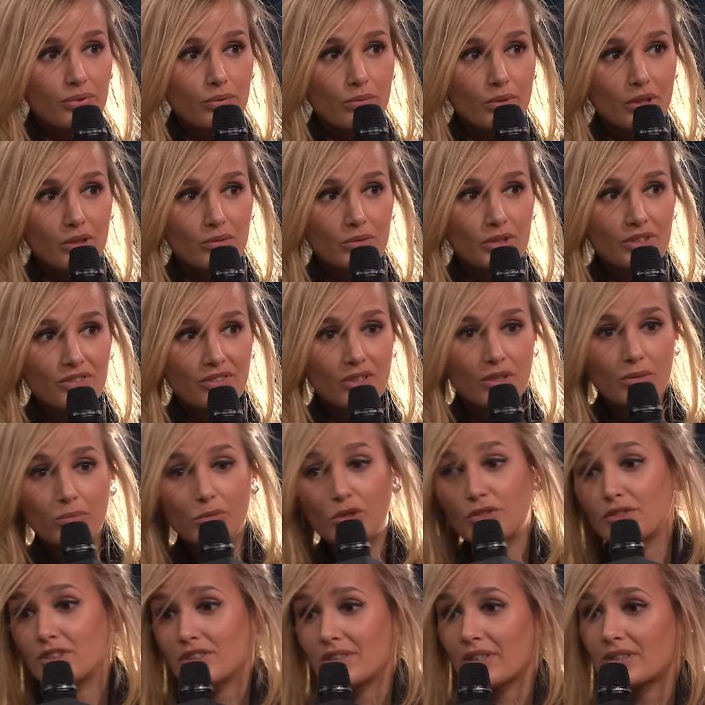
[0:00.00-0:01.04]
When we see
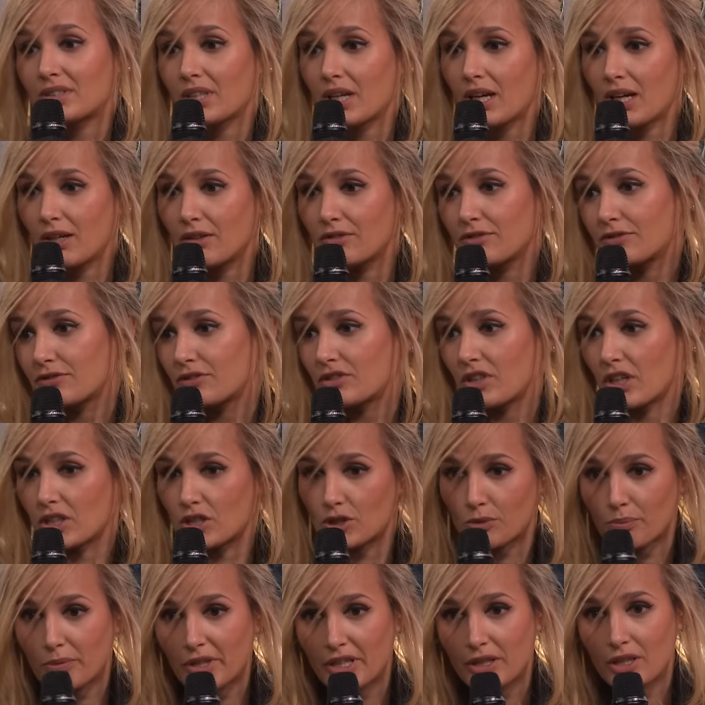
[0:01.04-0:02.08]
movies that have
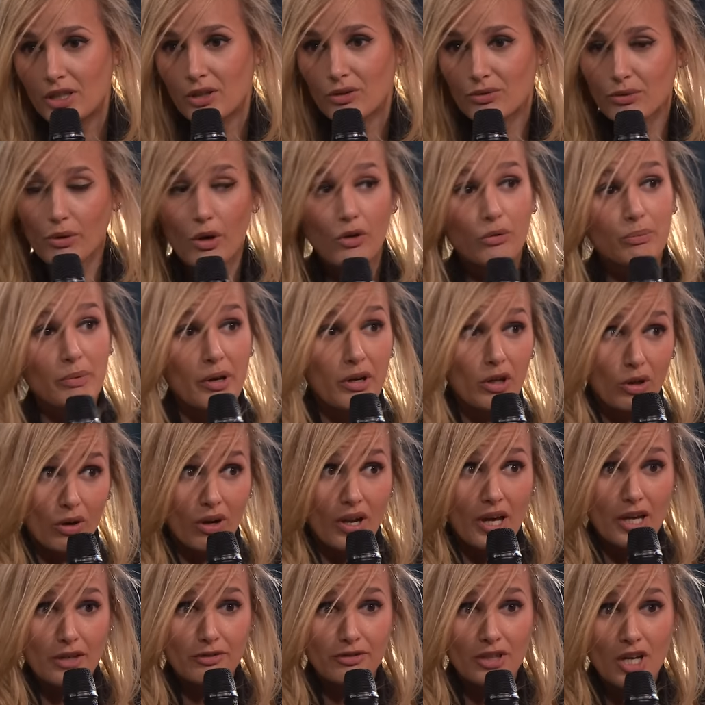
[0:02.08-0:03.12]
touched me throughout my whole
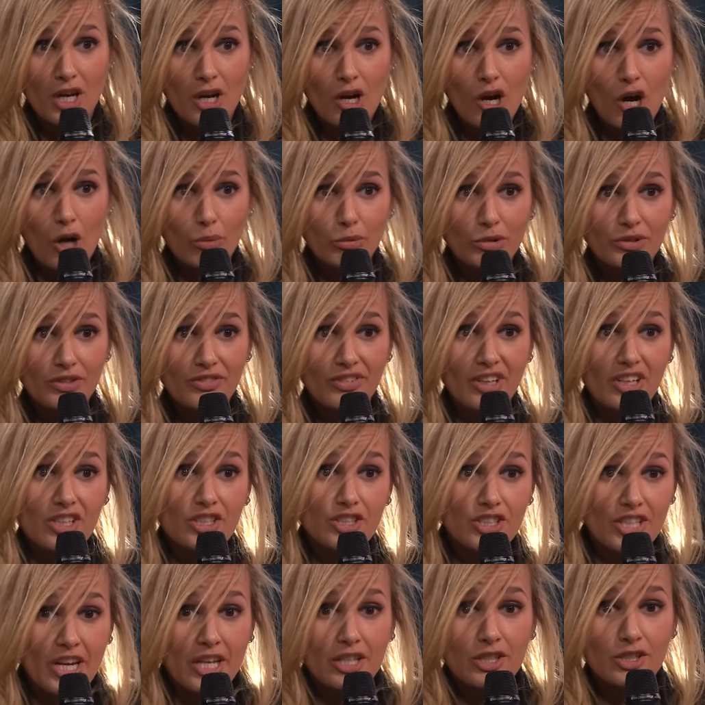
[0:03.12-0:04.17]
life, or movies that
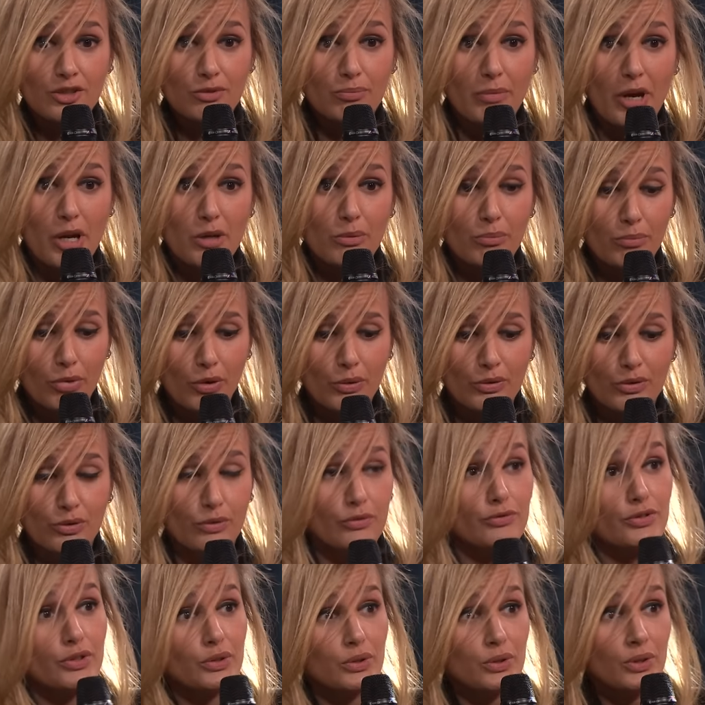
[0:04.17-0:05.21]
changed my point
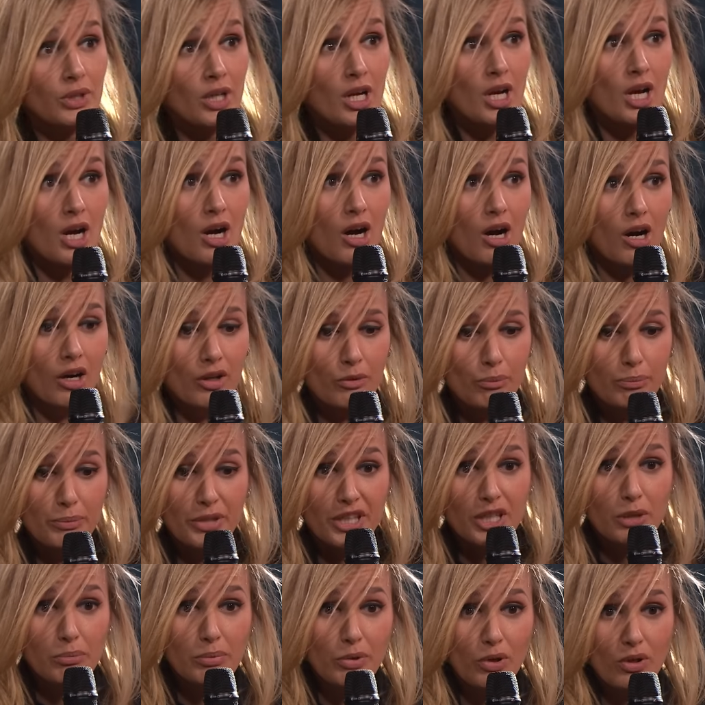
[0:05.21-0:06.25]
of view on
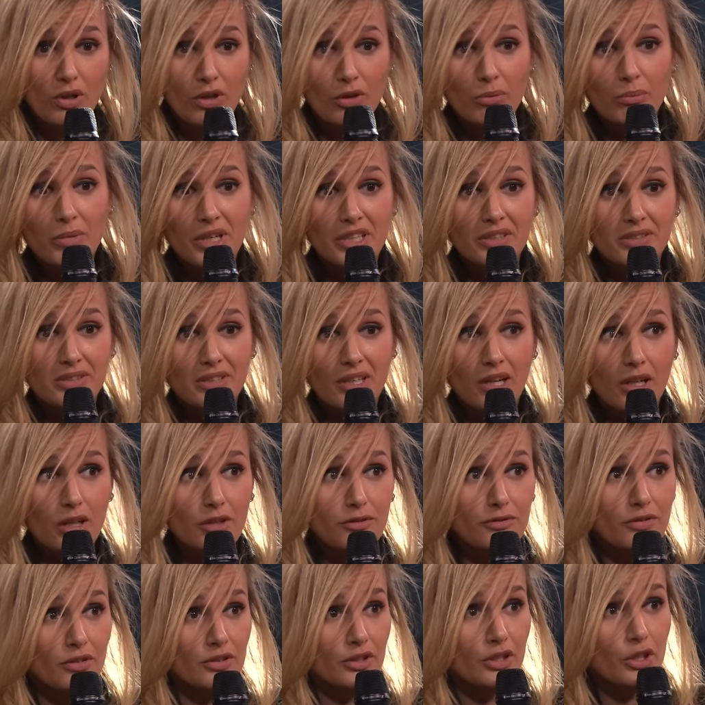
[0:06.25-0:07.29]
people people, on
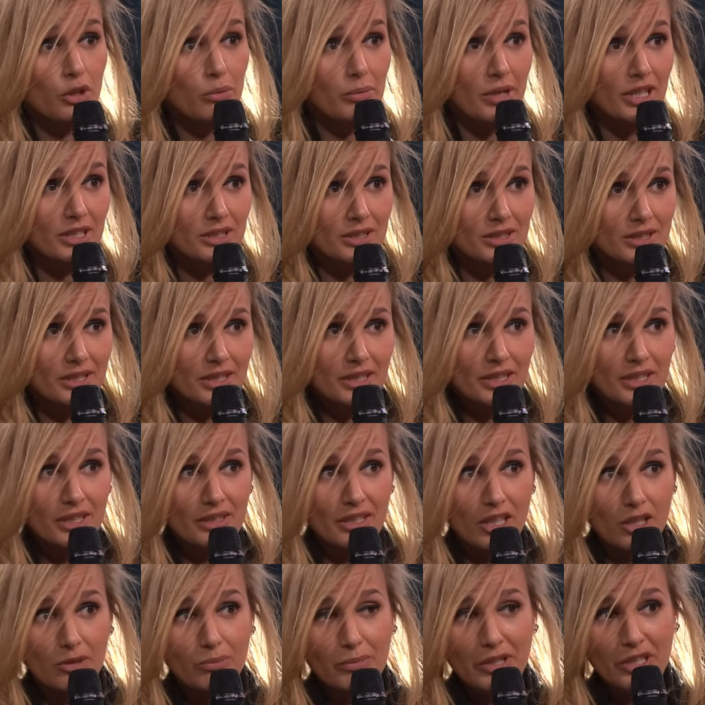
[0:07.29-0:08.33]
myself, on humanity, and
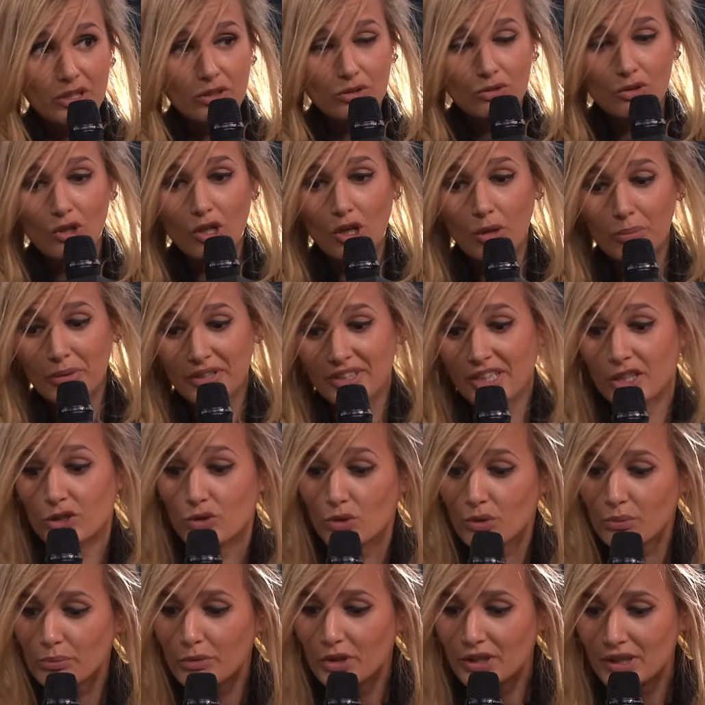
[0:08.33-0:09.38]
that made us grow up. And I
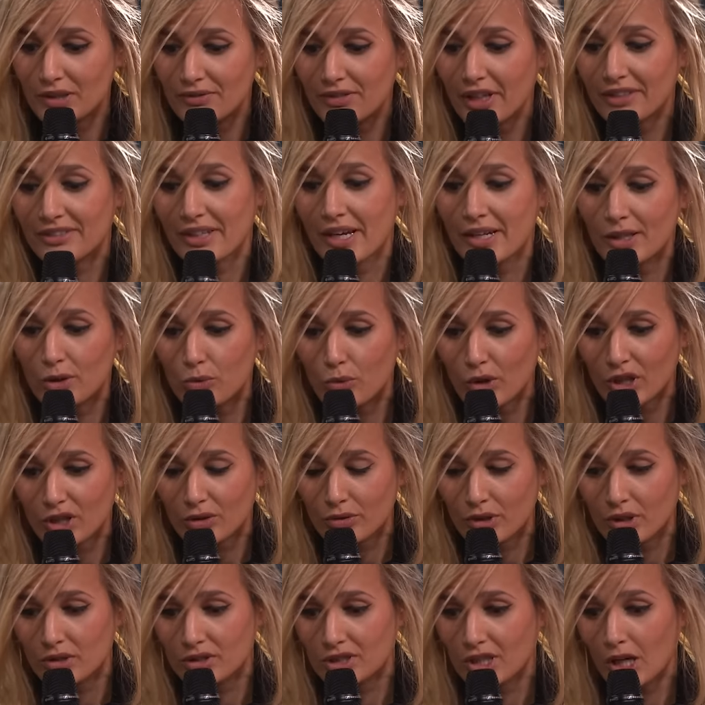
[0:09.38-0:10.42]
don't believe that anyone
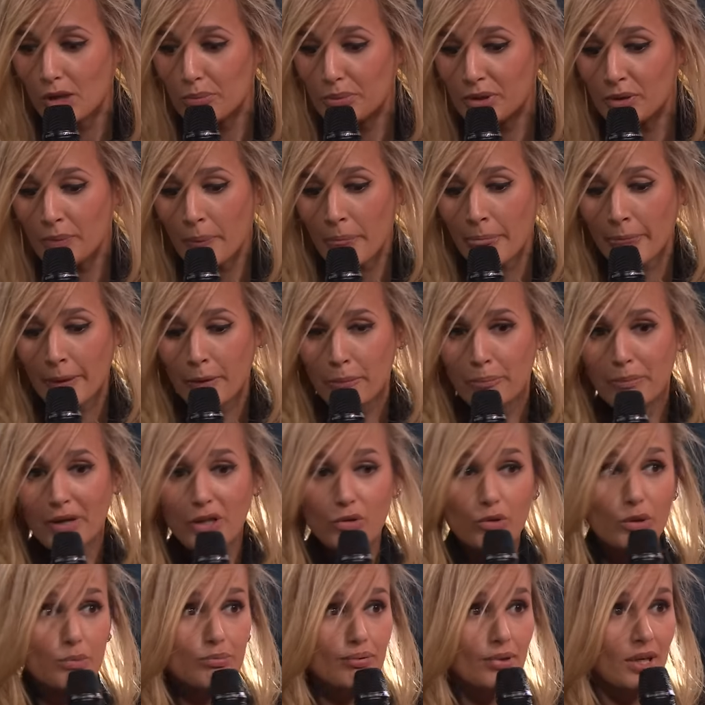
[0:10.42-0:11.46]
grows up by
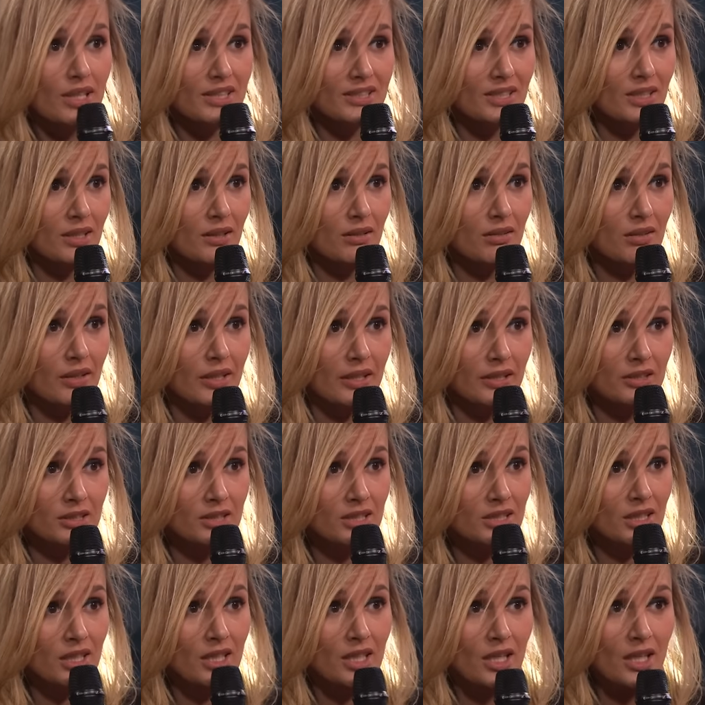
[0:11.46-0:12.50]
repressing
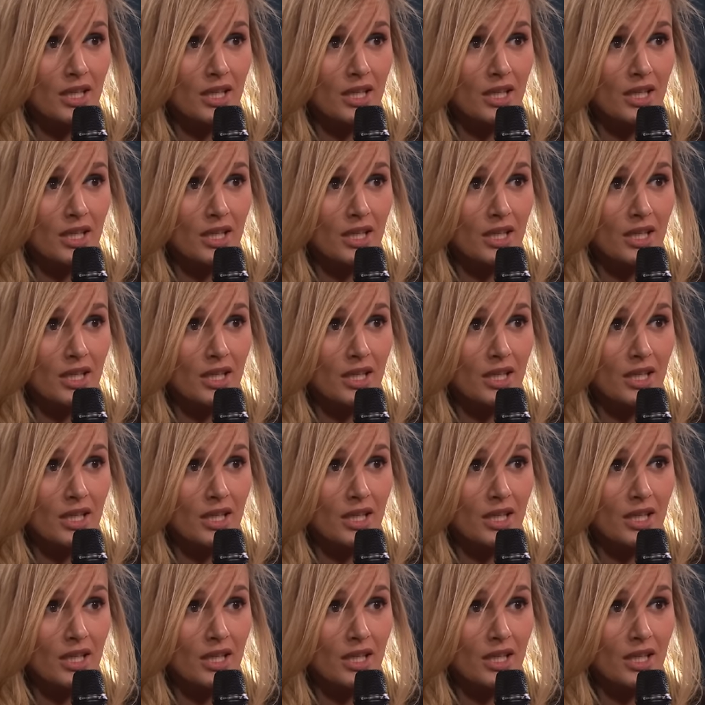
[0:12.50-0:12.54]
things.